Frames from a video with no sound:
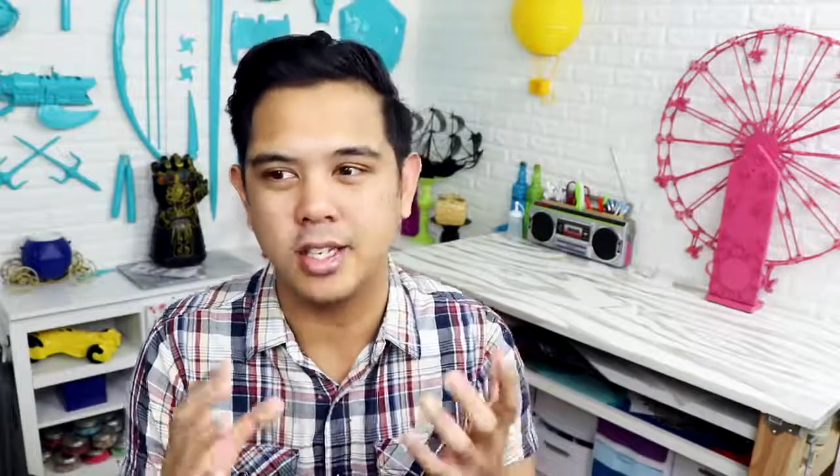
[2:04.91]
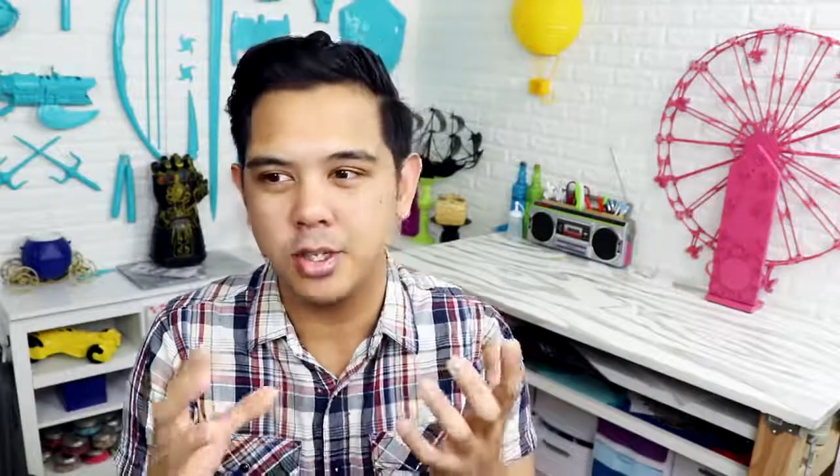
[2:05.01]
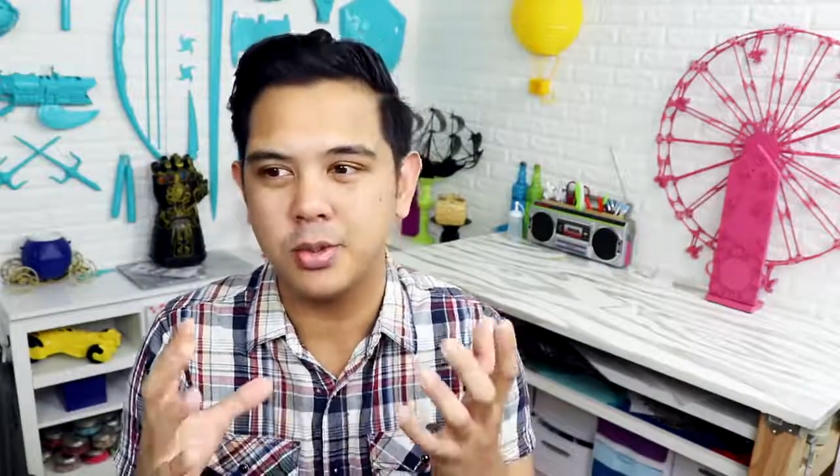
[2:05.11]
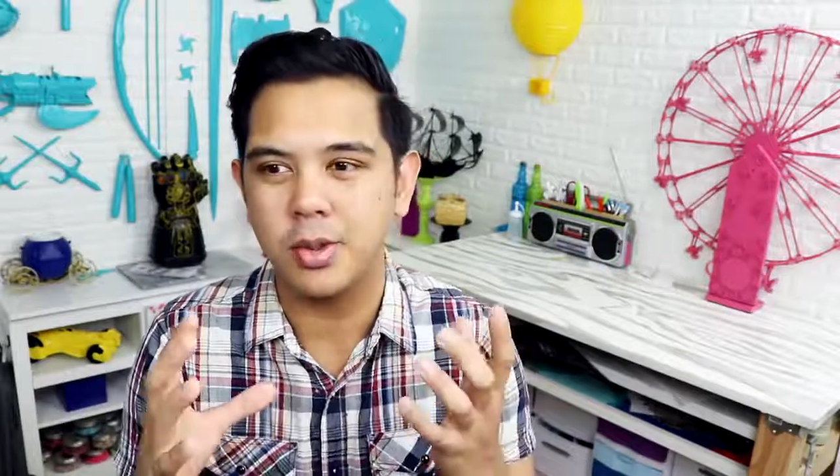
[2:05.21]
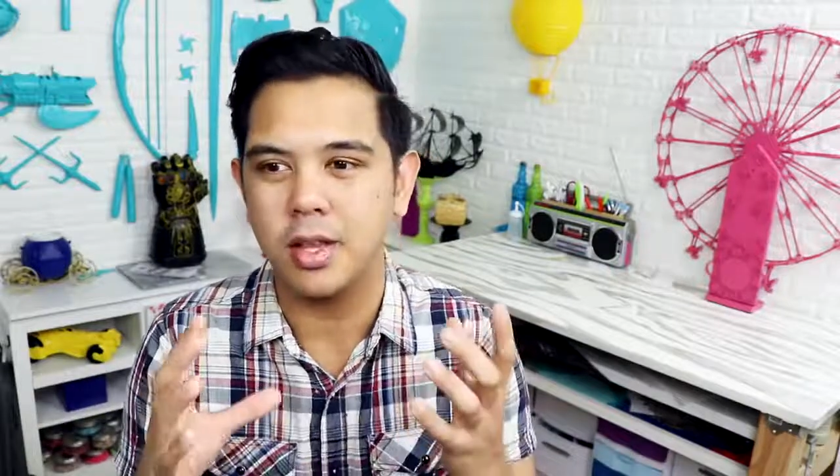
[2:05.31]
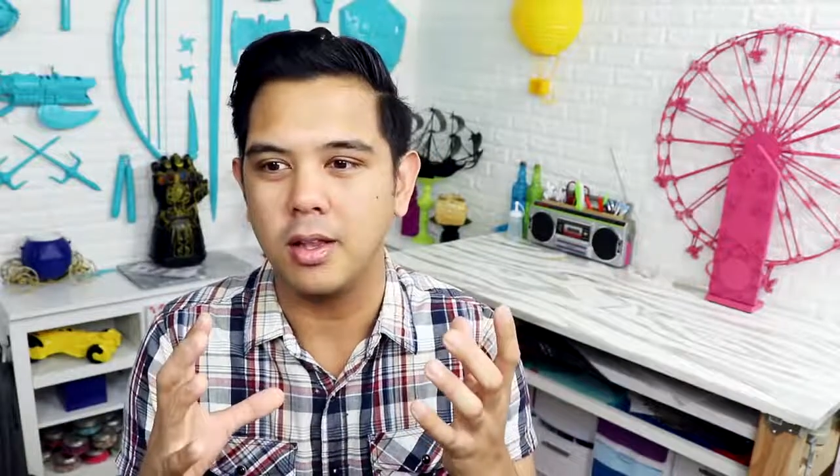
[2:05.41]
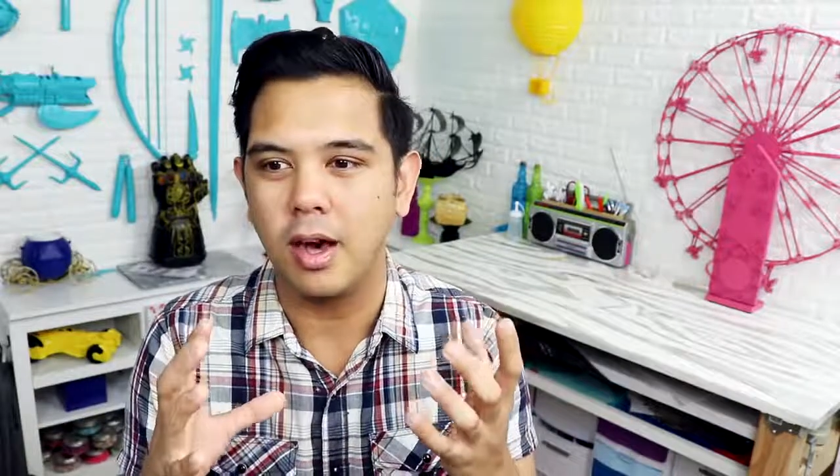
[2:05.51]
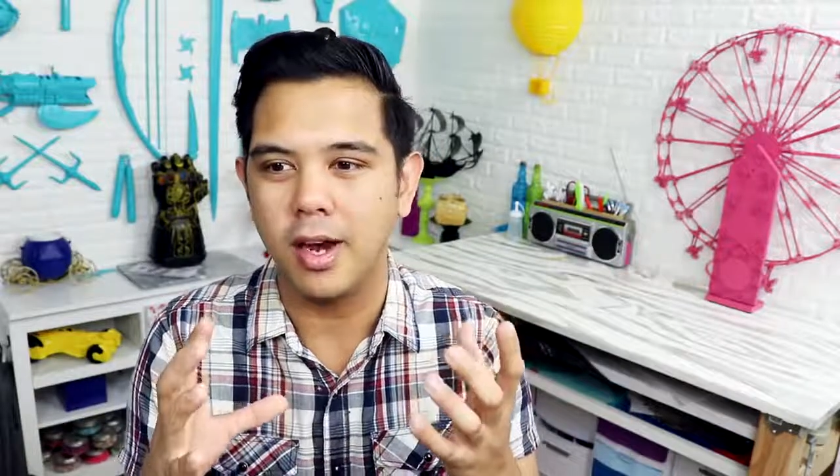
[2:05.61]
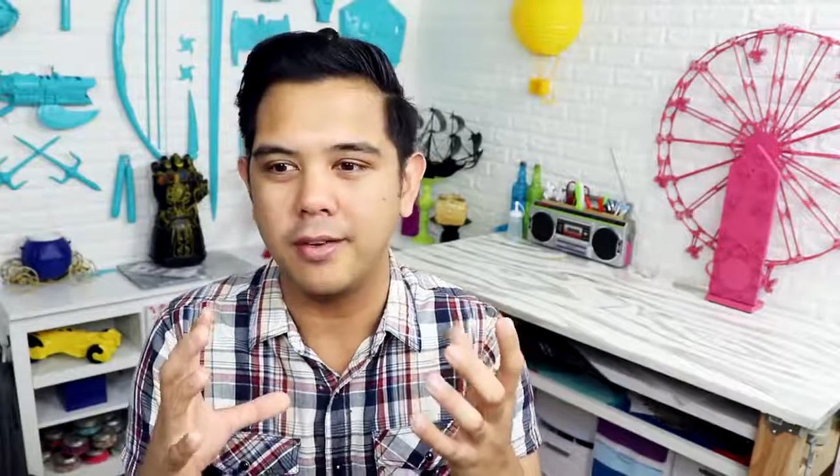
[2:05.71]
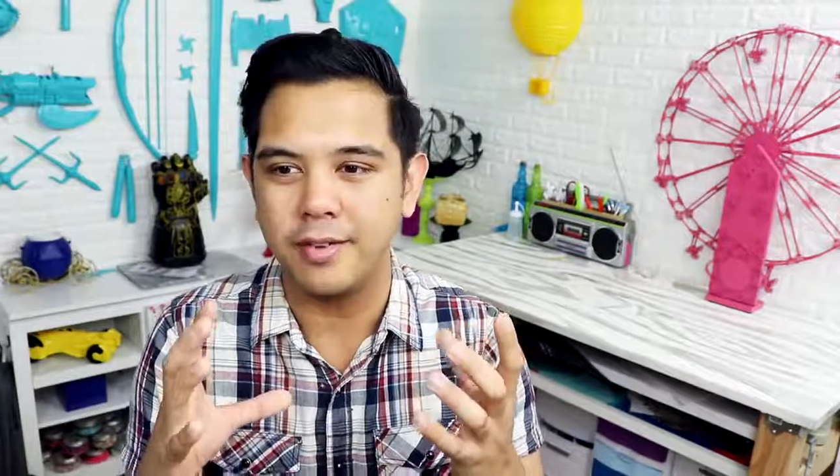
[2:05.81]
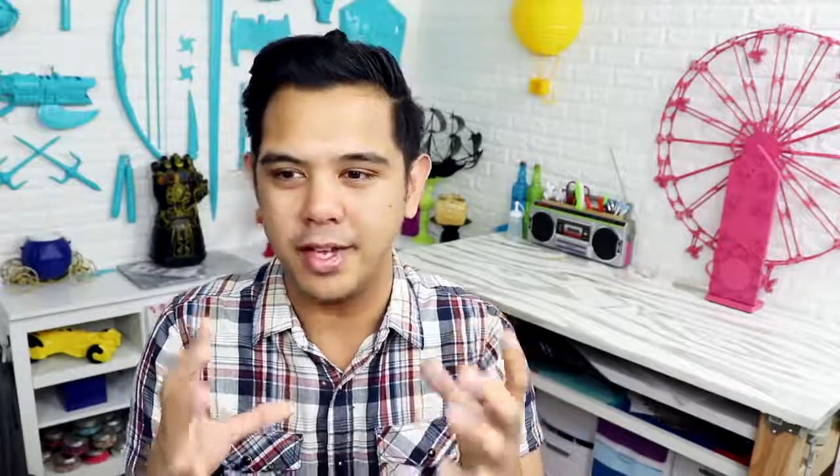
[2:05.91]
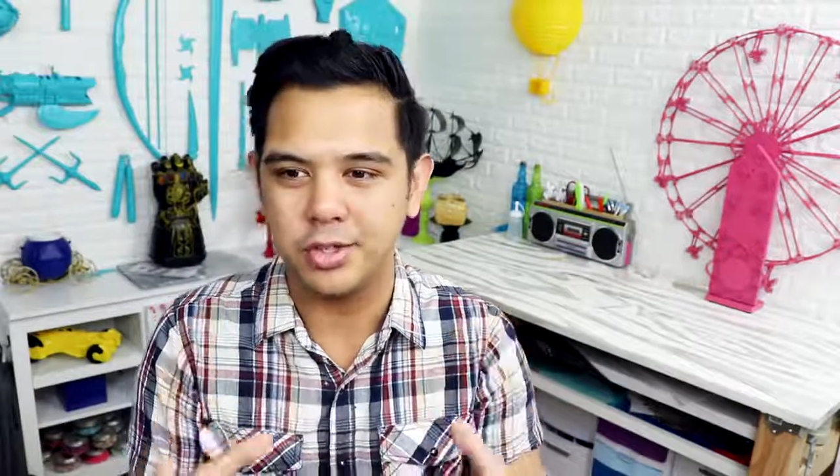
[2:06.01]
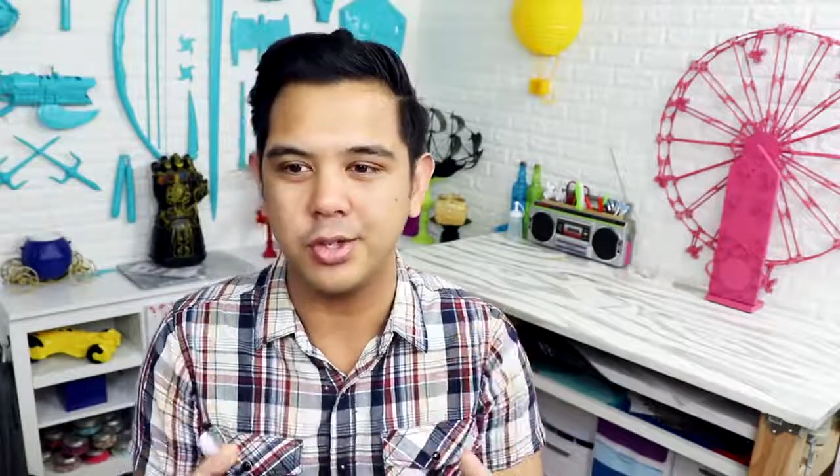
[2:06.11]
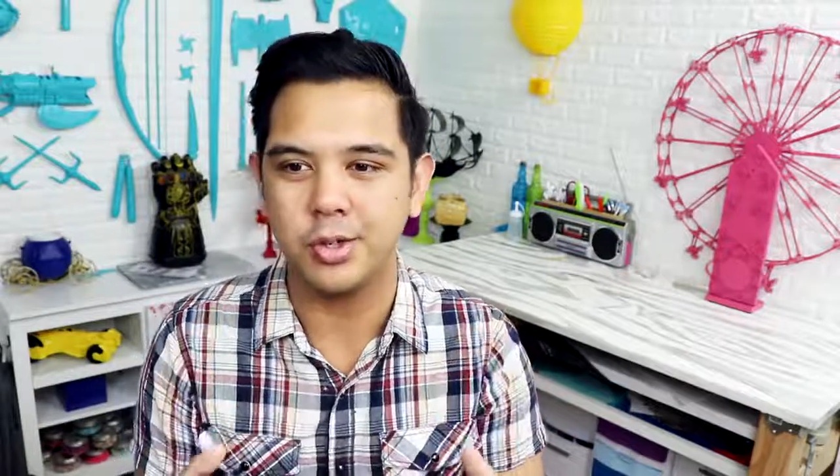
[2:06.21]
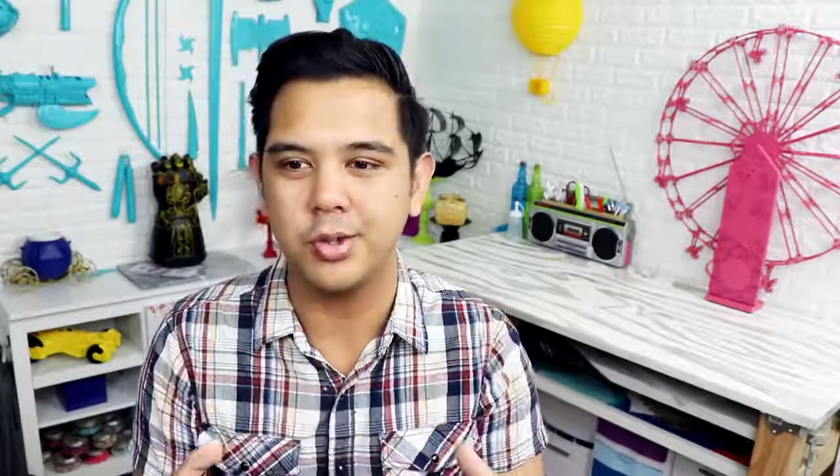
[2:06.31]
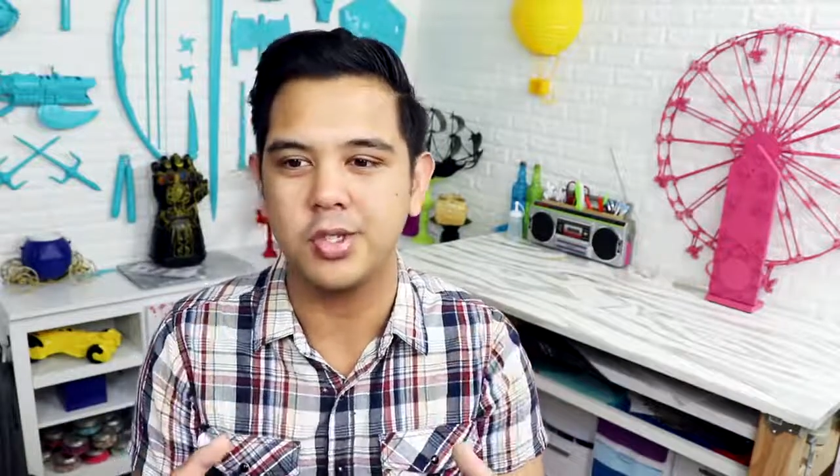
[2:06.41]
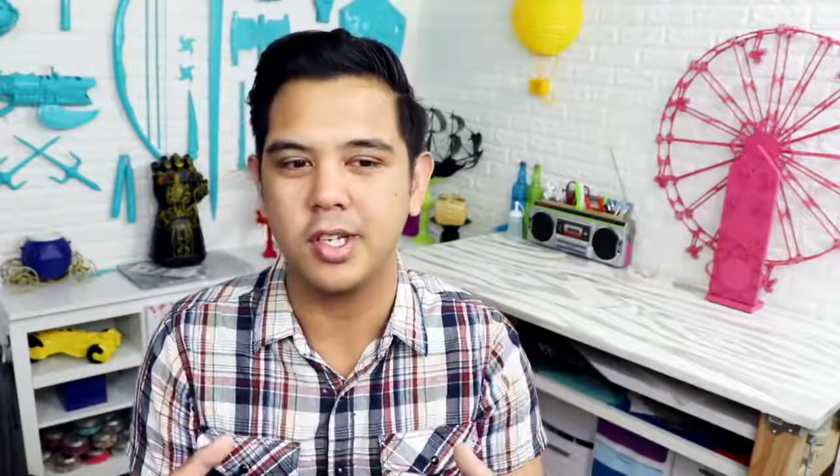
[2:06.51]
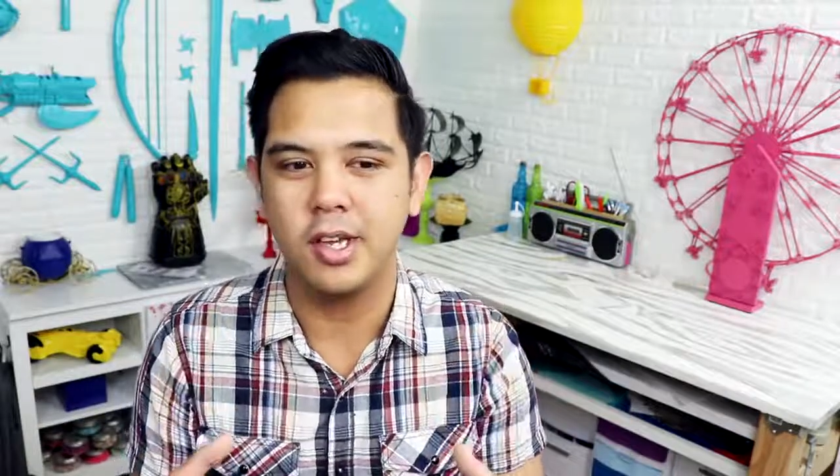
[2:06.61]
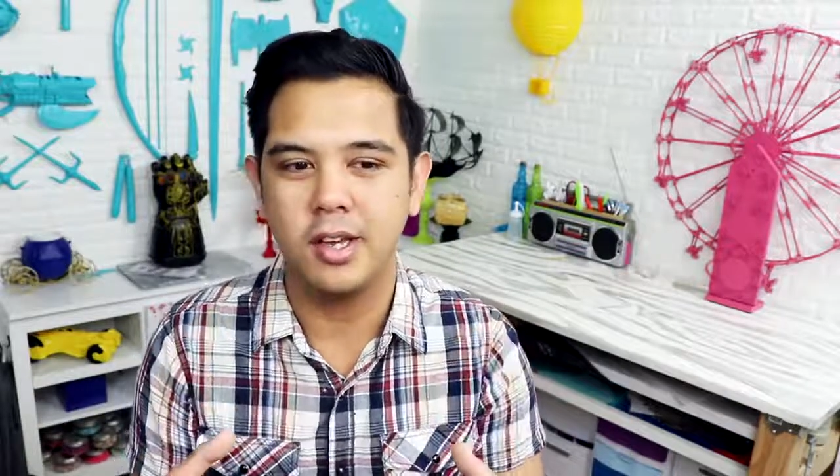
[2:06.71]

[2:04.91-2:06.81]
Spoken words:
deals with a lot of issues